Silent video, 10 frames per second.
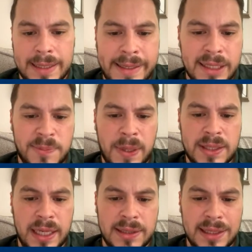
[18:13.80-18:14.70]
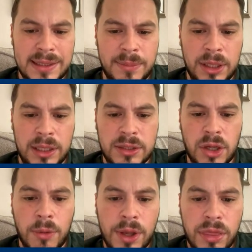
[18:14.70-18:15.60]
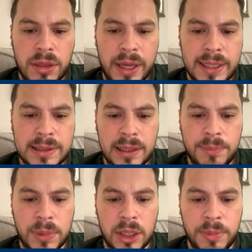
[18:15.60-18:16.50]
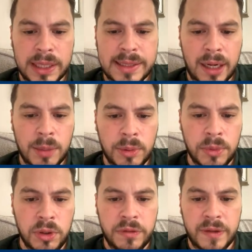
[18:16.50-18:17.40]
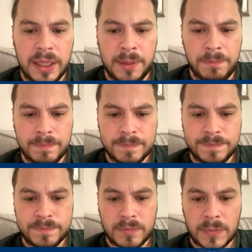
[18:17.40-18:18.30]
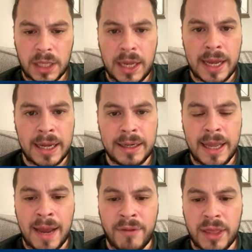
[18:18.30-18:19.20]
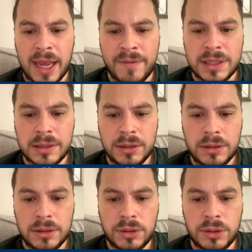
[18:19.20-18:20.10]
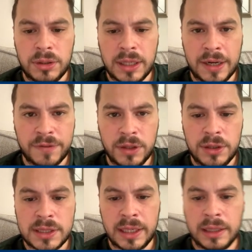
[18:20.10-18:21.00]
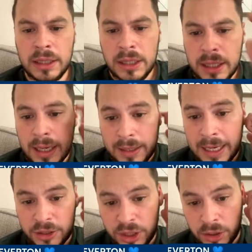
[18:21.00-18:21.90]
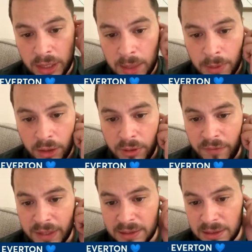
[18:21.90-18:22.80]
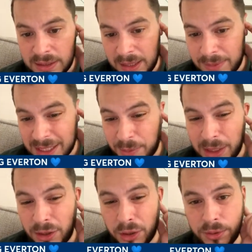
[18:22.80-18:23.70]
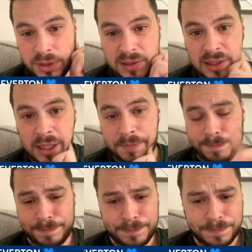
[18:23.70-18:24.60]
D is saying 60 million, he's not worth 30, but it'll be a terrible move for him. And Everything Everton, good afternoon, saying I'd cash in on him and reinvest in the team. Desperately need goals inside.